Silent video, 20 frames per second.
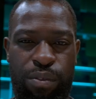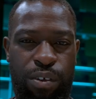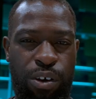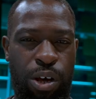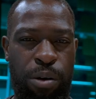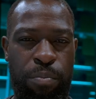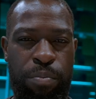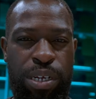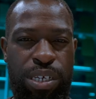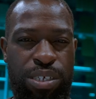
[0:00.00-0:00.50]

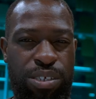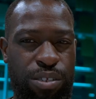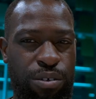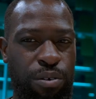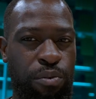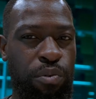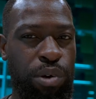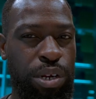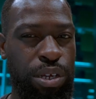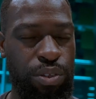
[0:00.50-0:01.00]
Companies
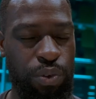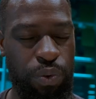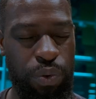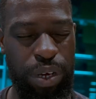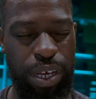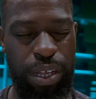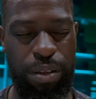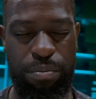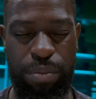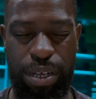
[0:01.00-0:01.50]
don't want to do
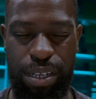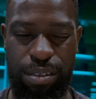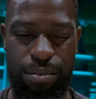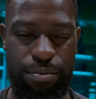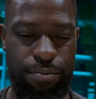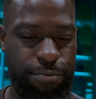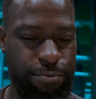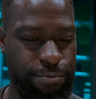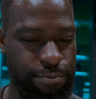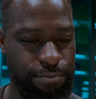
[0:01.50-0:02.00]
it, but
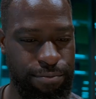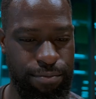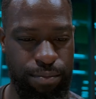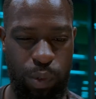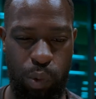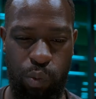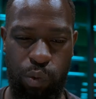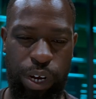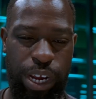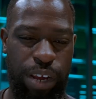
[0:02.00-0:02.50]

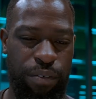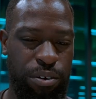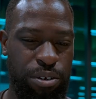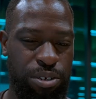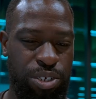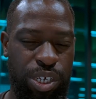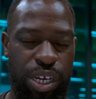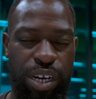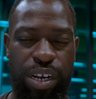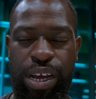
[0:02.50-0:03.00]
whatever.
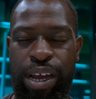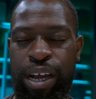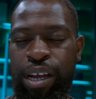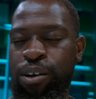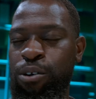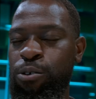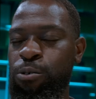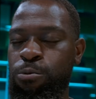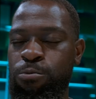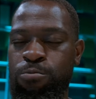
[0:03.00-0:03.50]
Shutter
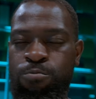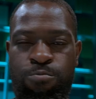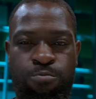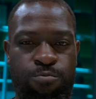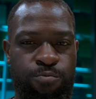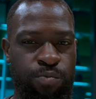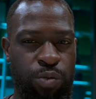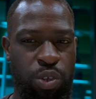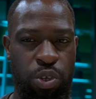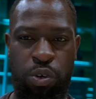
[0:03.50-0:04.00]
angle,
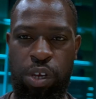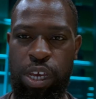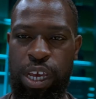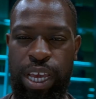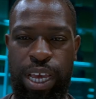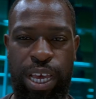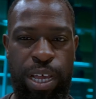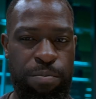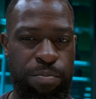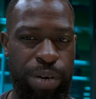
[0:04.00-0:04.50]
you
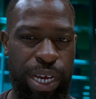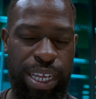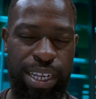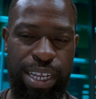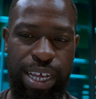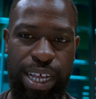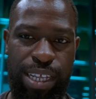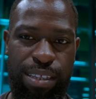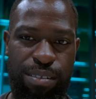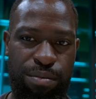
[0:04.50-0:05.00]
can get by
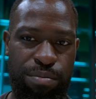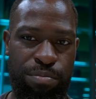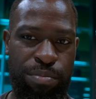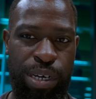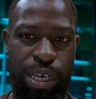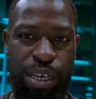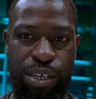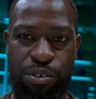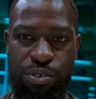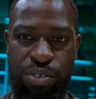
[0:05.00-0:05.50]
that
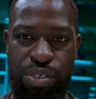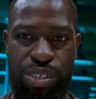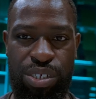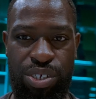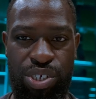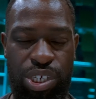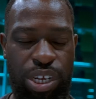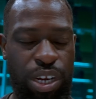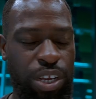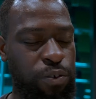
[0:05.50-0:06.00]
by using the
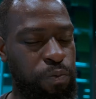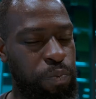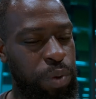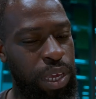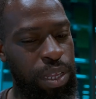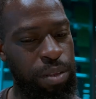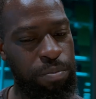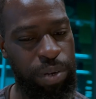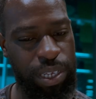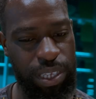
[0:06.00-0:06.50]
shutter
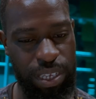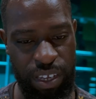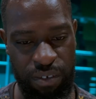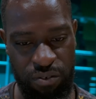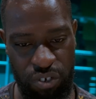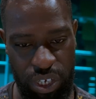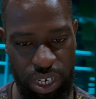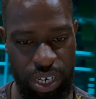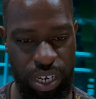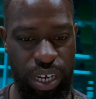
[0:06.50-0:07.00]
speed, but if
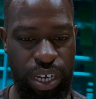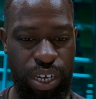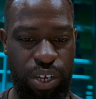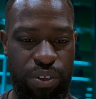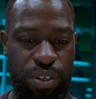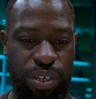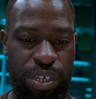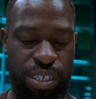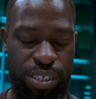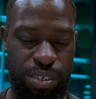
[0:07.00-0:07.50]
shutter
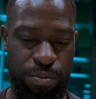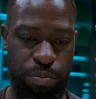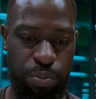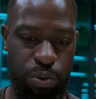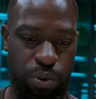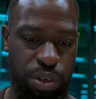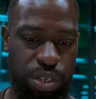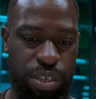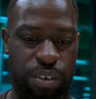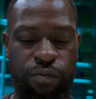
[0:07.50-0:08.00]
angle is
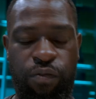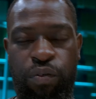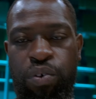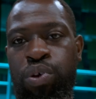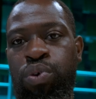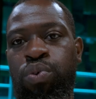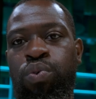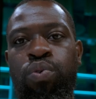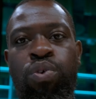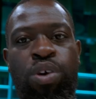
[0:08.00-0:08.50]
important for
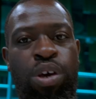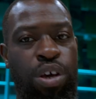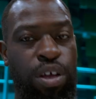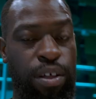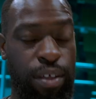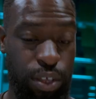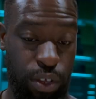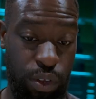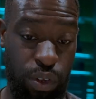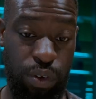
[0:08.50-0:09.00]
you,
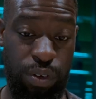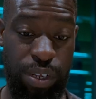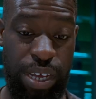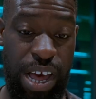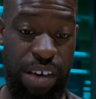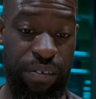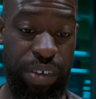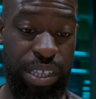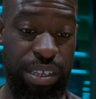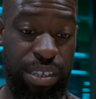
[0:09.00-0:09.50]
you don't
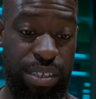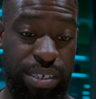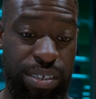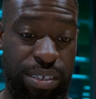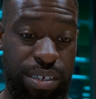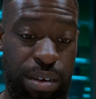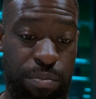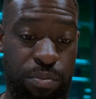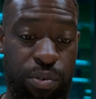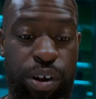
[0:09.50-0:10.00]
have it in this
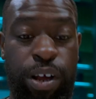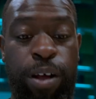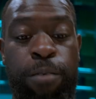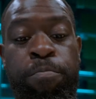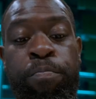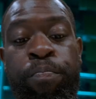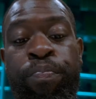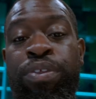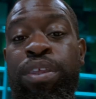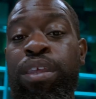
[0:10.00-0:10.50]
camera.
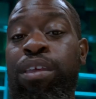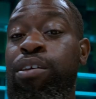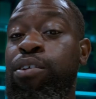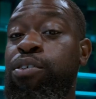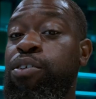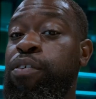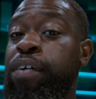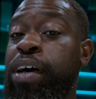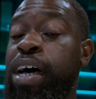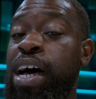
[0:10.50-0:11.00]
You
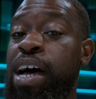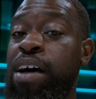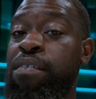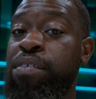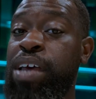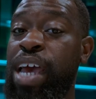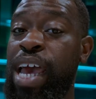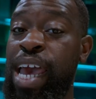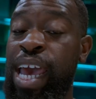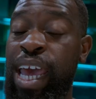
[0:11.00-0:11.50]
don't
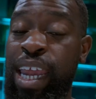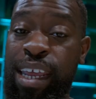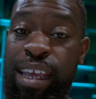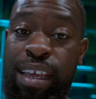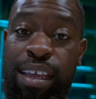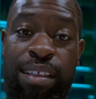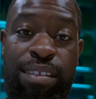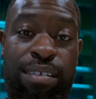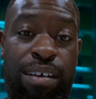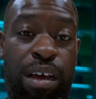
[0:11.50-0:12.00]
have
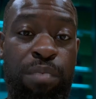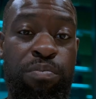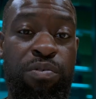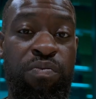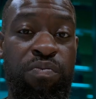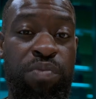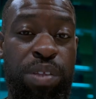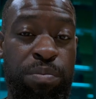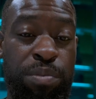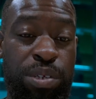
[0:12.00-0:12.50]
any type
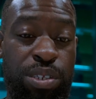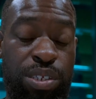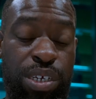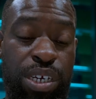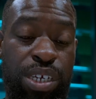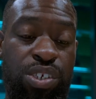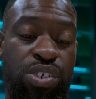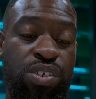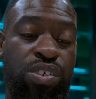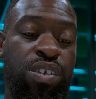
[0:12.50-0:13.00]
of
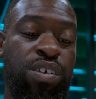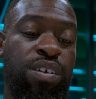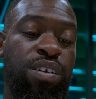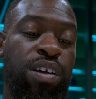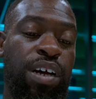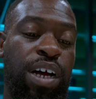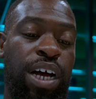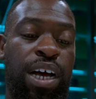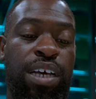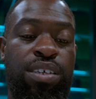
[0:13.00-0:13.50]

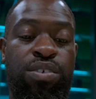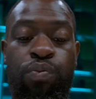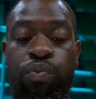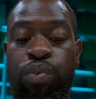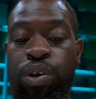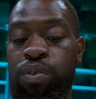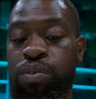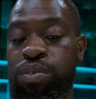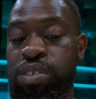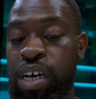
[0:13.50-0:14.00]
implementation as
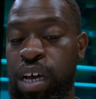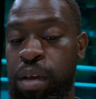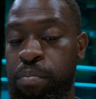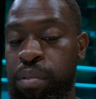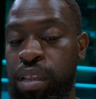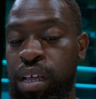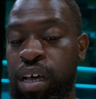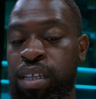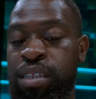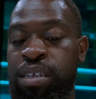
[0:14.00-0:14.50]

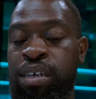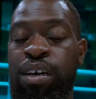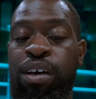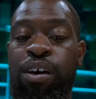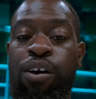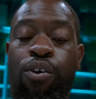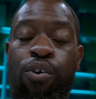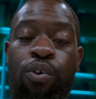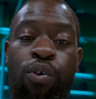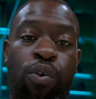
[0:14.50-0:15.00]
real-time LUT
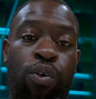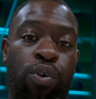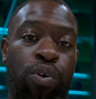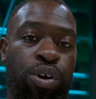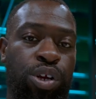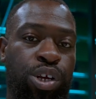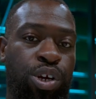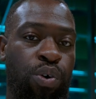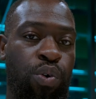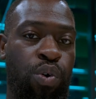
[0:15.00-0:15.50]

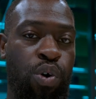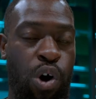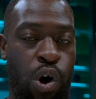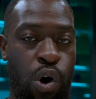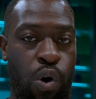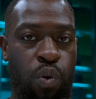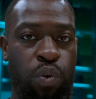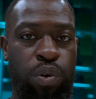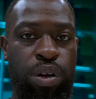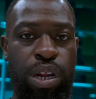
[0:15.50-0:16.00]
or your
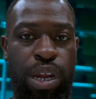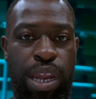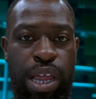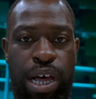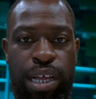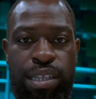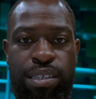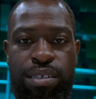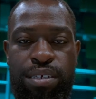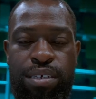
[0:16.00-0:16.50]
own
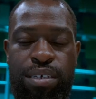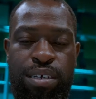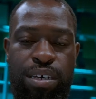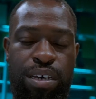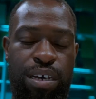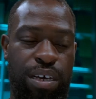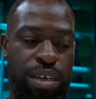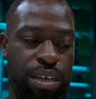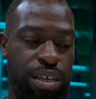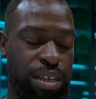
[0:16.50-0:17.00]
LUT
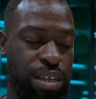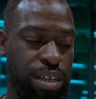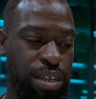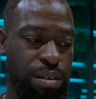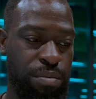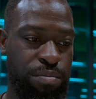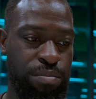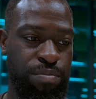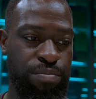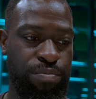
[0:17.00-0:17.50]

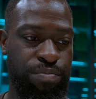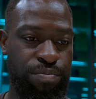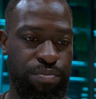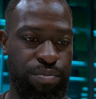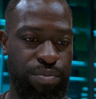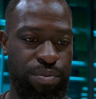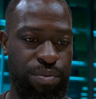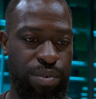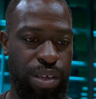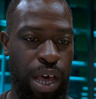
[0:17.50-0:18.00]

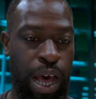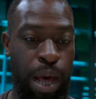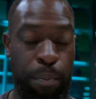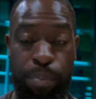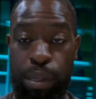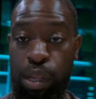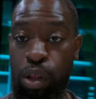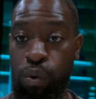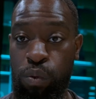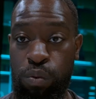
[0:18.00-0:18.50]

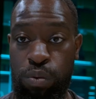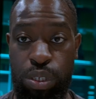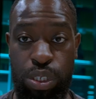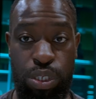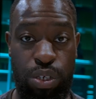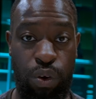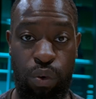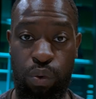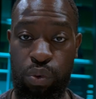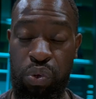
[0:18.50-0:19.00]
upload,
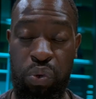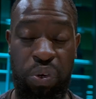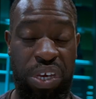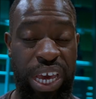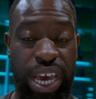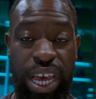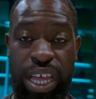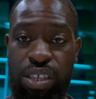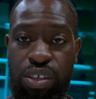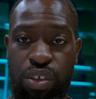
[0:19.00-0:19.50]
so you
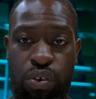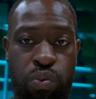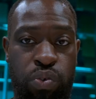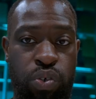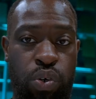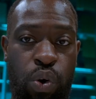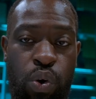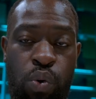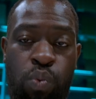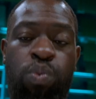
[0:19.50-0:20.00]
can't use
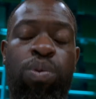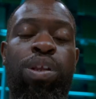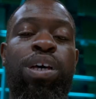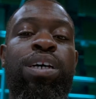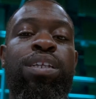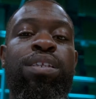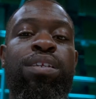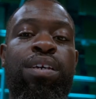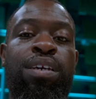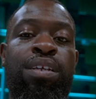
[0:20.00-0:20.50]
your own
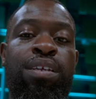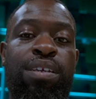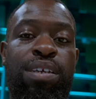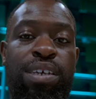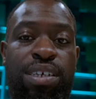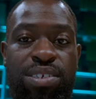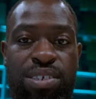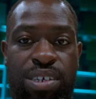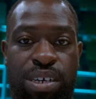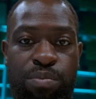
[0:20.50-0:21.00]
LUT in
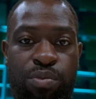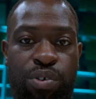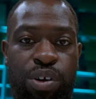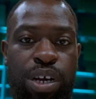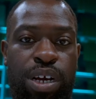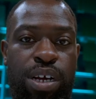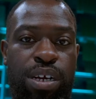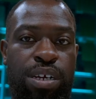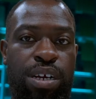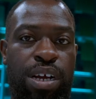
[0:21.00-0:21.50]
this
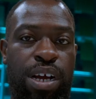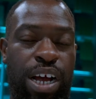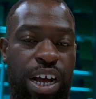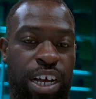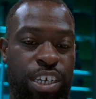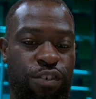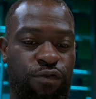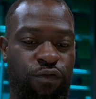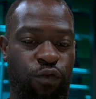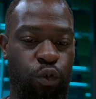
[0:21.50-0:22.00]
camera
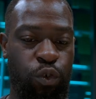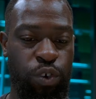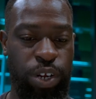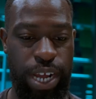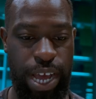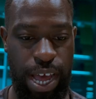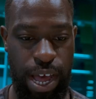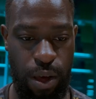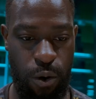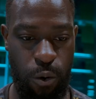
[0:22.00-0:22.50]
as for
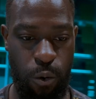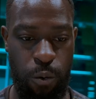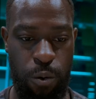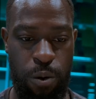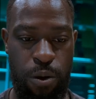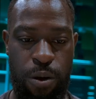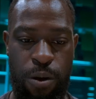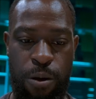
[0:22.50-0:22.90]
now.